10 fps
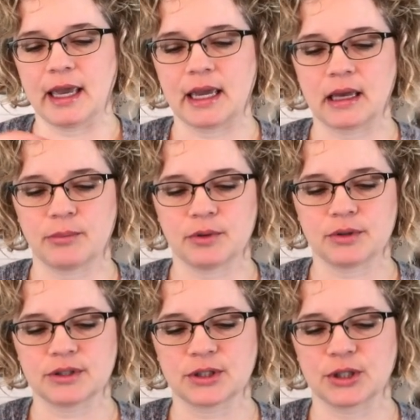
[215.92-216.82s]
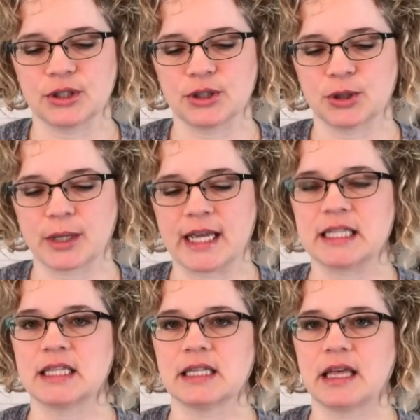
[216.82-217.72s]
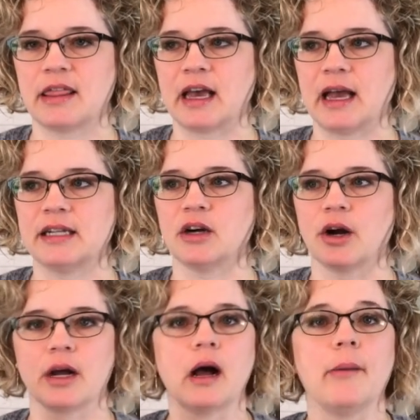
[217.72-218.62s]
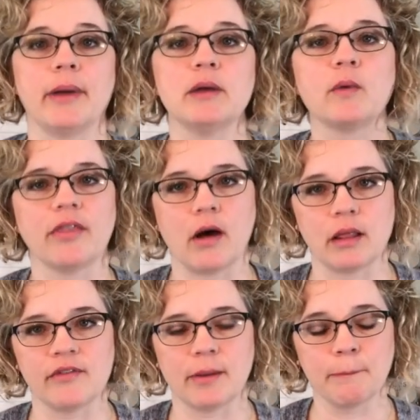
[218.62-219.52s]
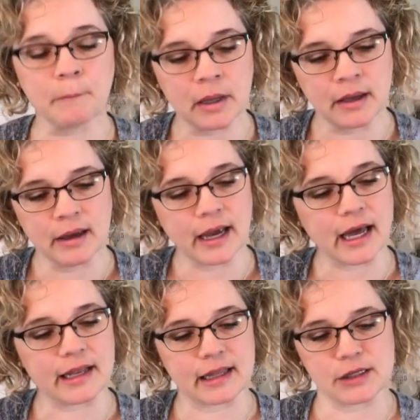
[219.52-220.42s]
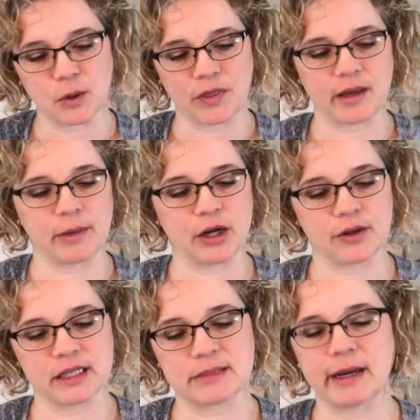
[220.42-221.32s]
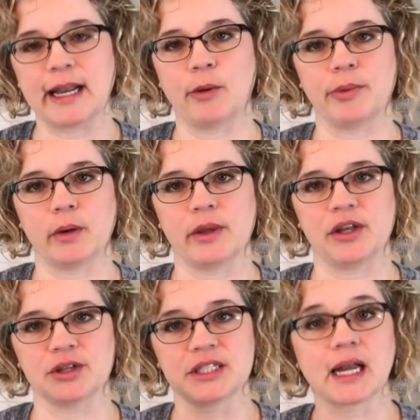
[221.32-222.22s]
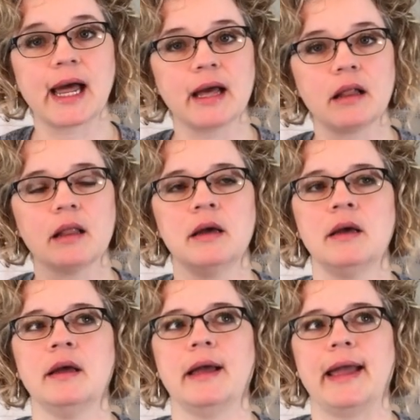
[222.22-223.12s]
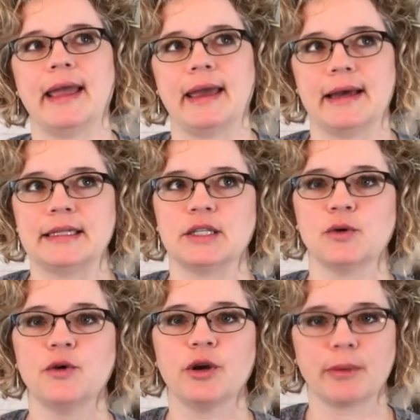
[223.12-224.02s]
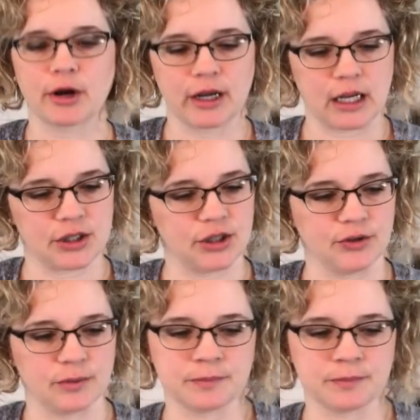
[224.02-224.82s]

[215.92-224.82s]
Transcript: a couple certain traits that are common with all of them, and then note them here. This might help you with your style and who you're marketing to.